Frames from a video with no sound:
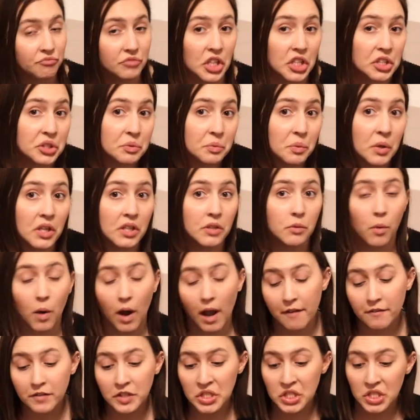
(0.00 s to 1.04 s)
That's what
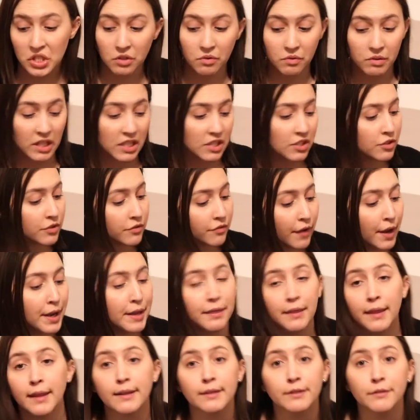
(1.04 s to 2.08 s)
wives do. They just
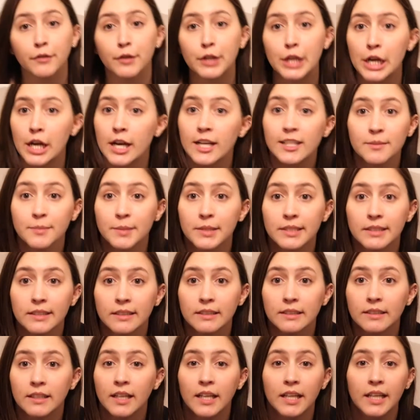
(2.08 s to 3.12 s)
find things for their husbands
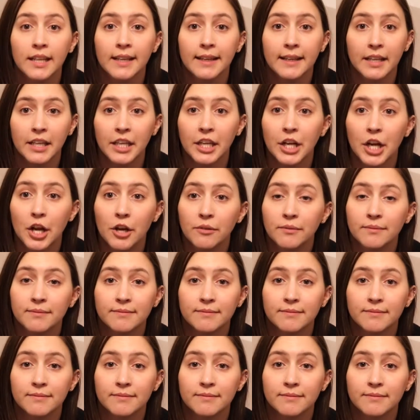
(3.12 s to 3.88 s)
and, you know,